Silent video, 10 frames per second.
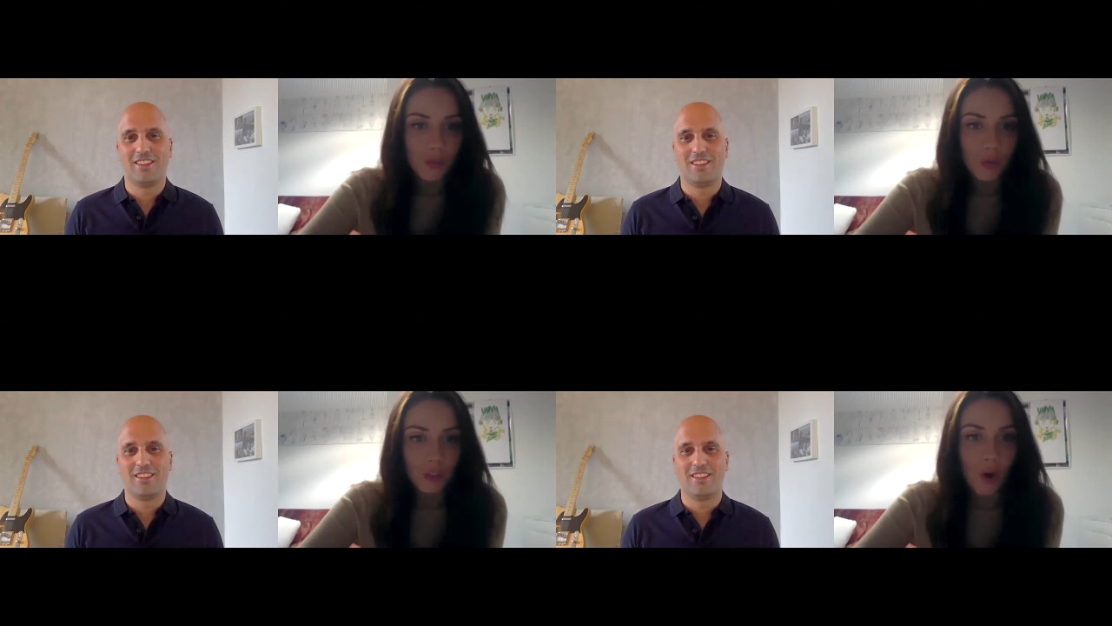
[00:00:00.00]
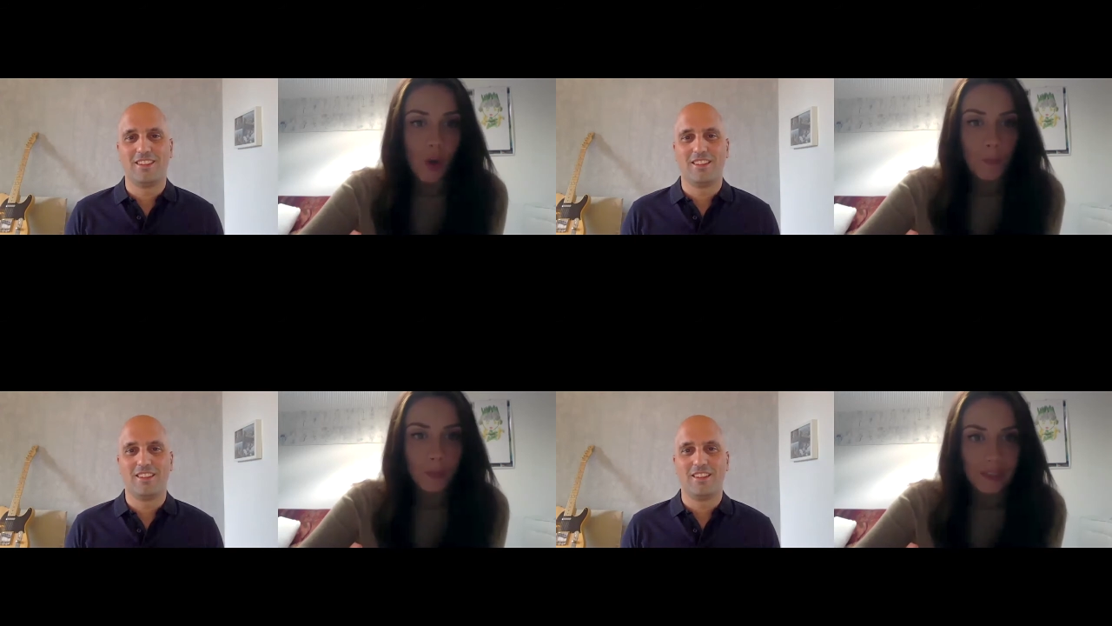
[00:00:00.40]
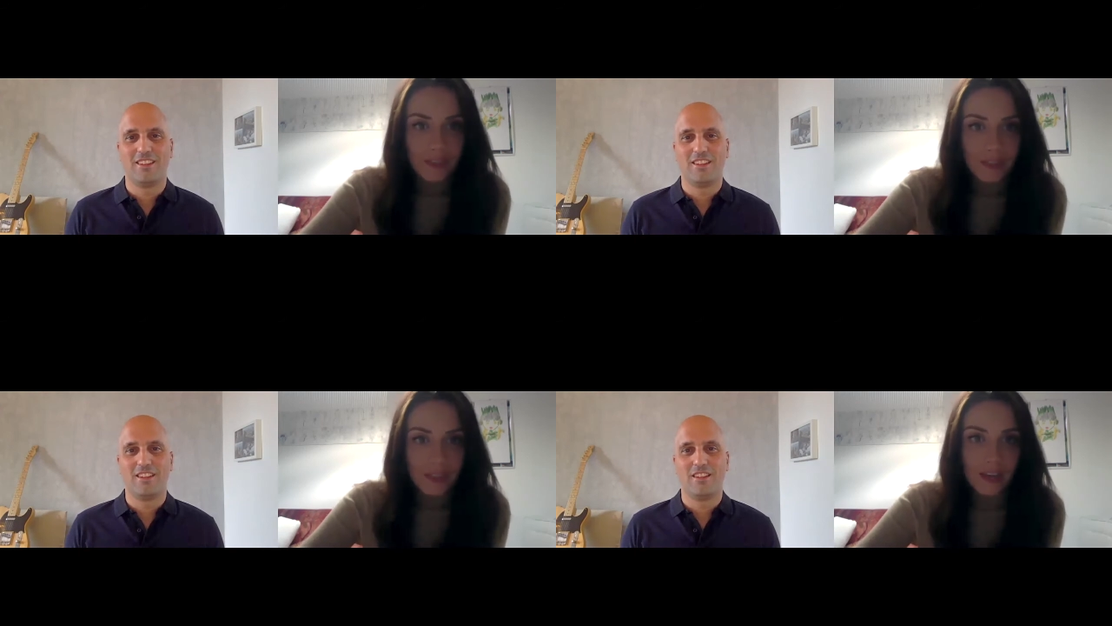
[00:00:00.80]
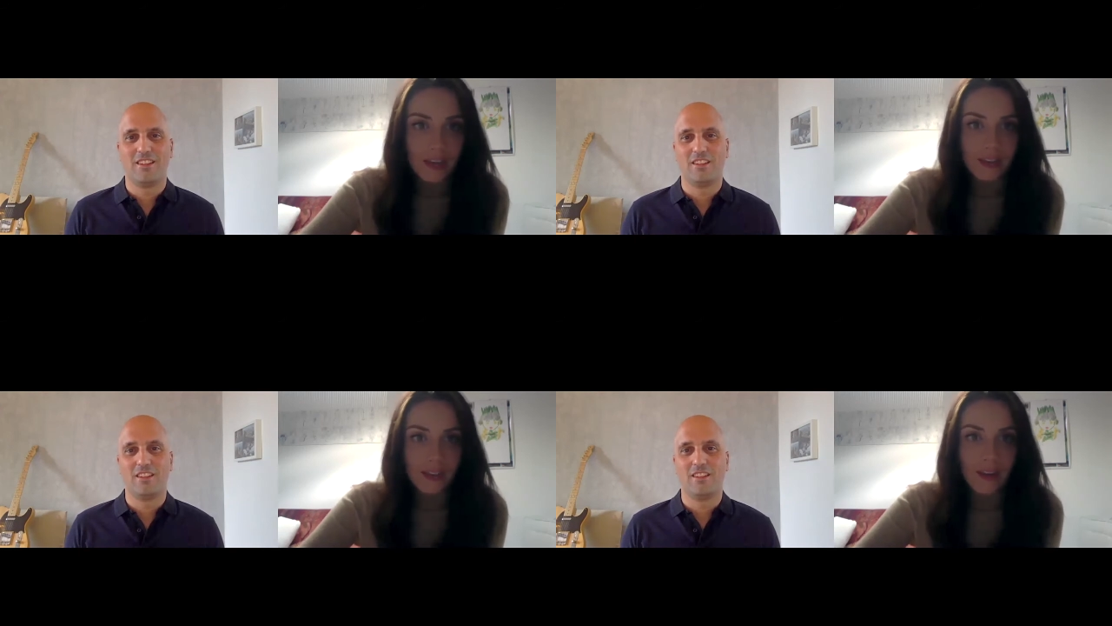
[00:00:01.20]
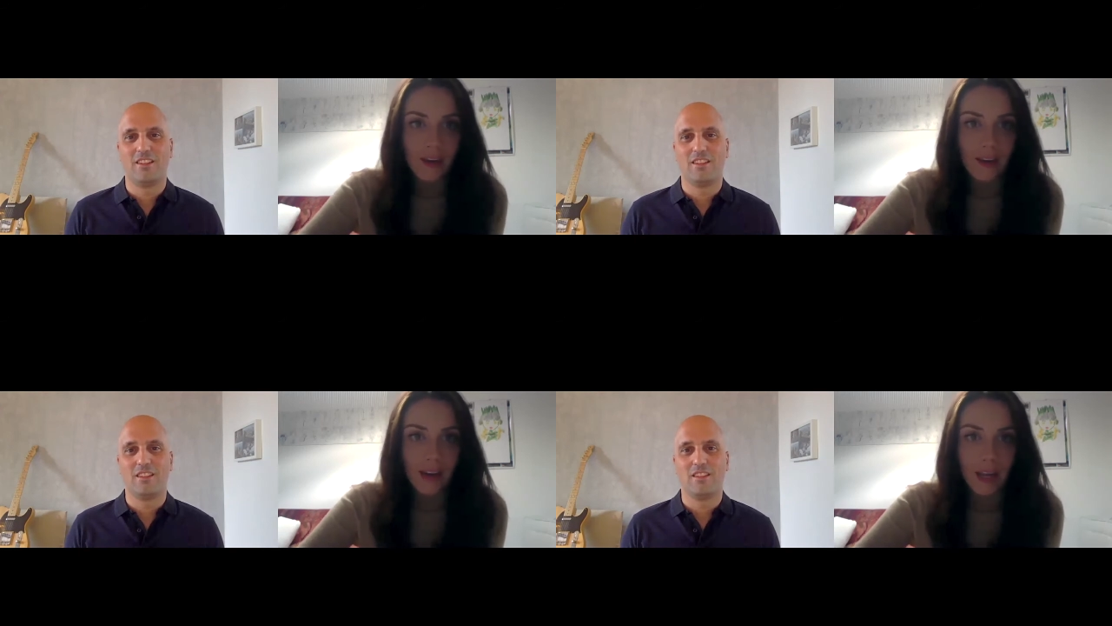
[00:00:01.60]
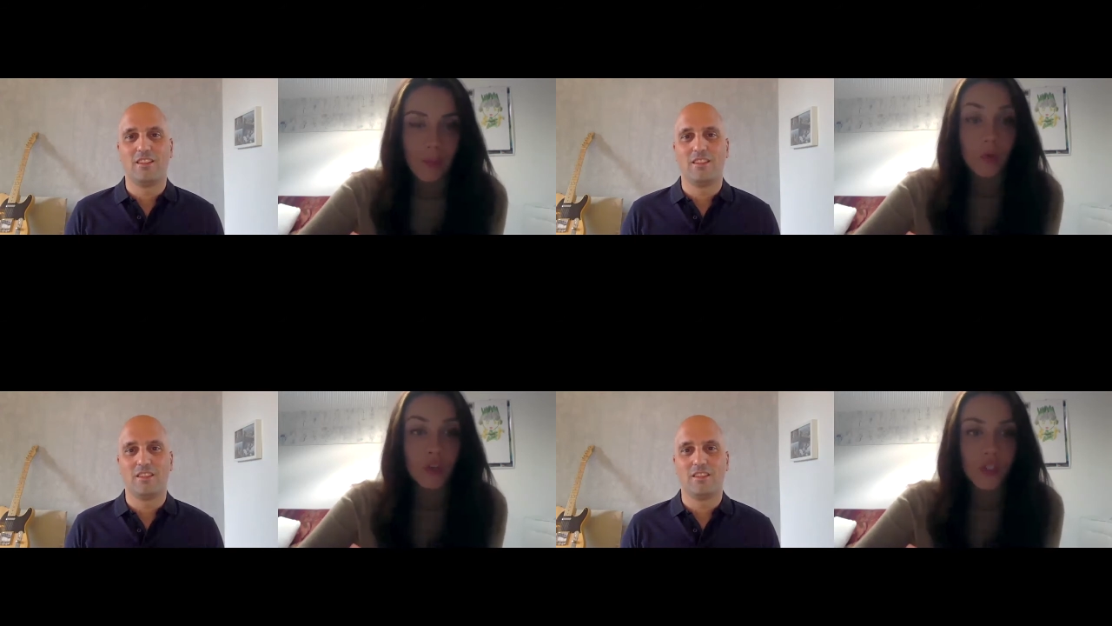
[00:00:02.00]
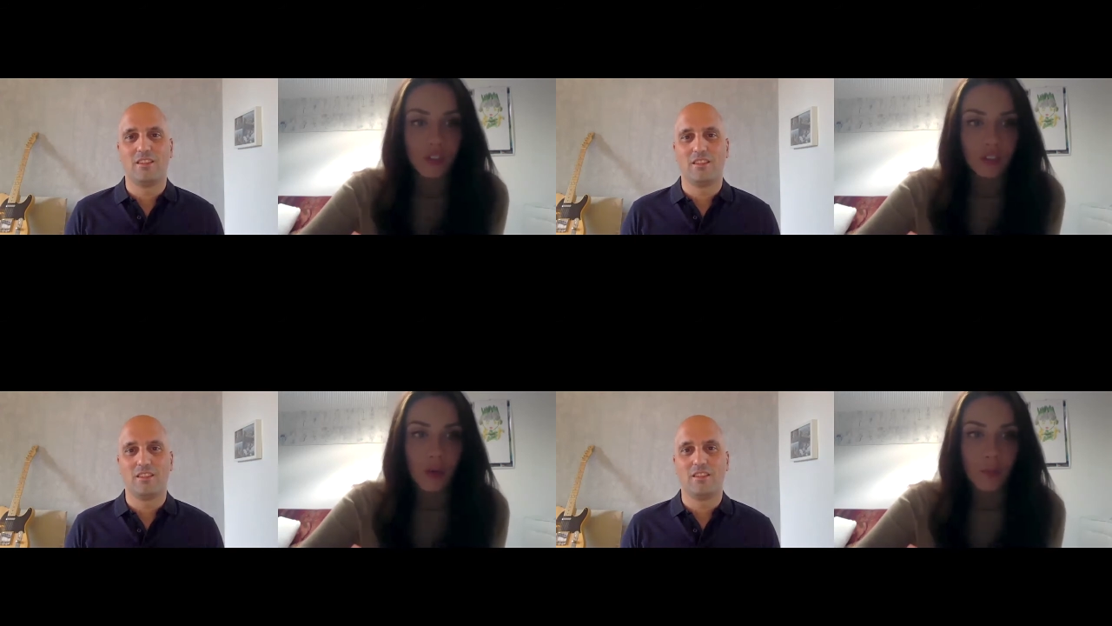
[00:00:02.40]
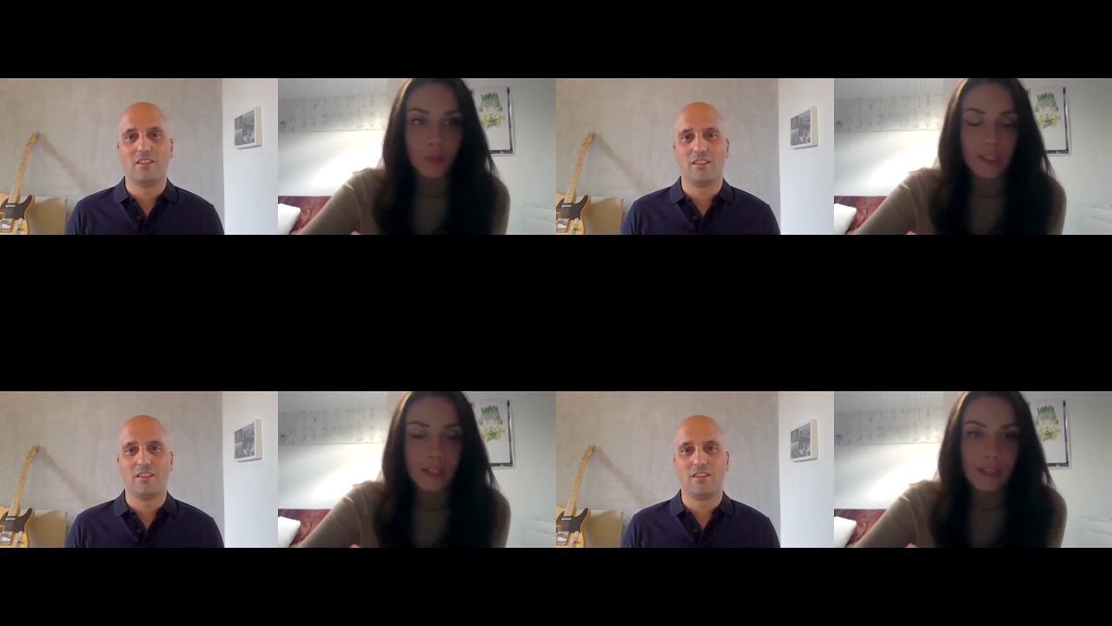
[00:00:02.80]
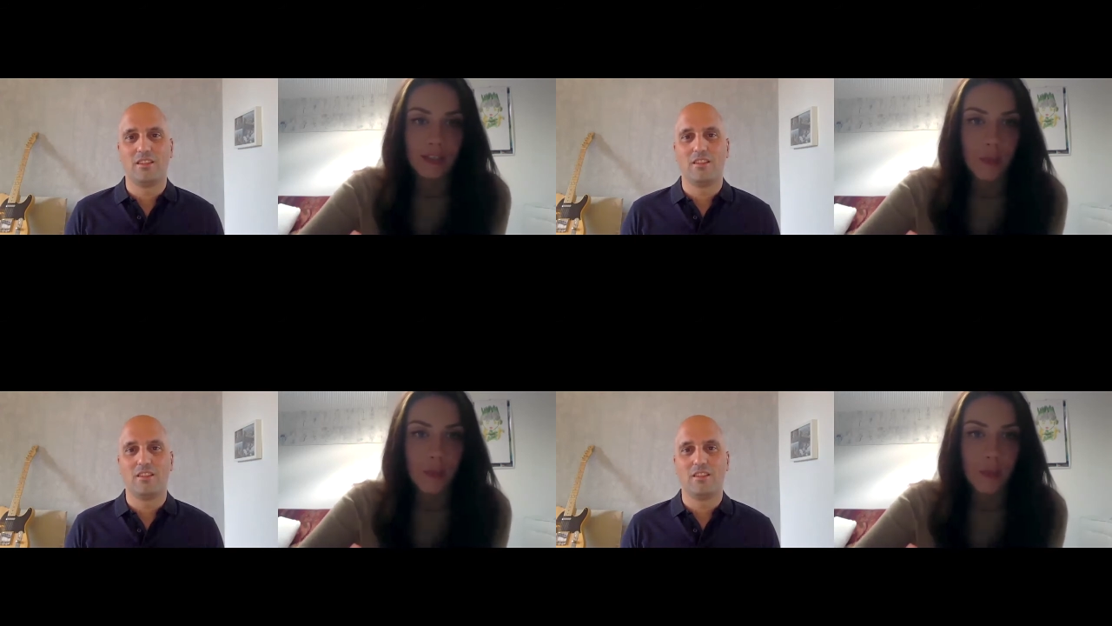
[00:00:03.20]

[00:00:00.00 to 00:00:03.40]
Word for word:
Speaker 1: What competencies, uh, like personal competencies,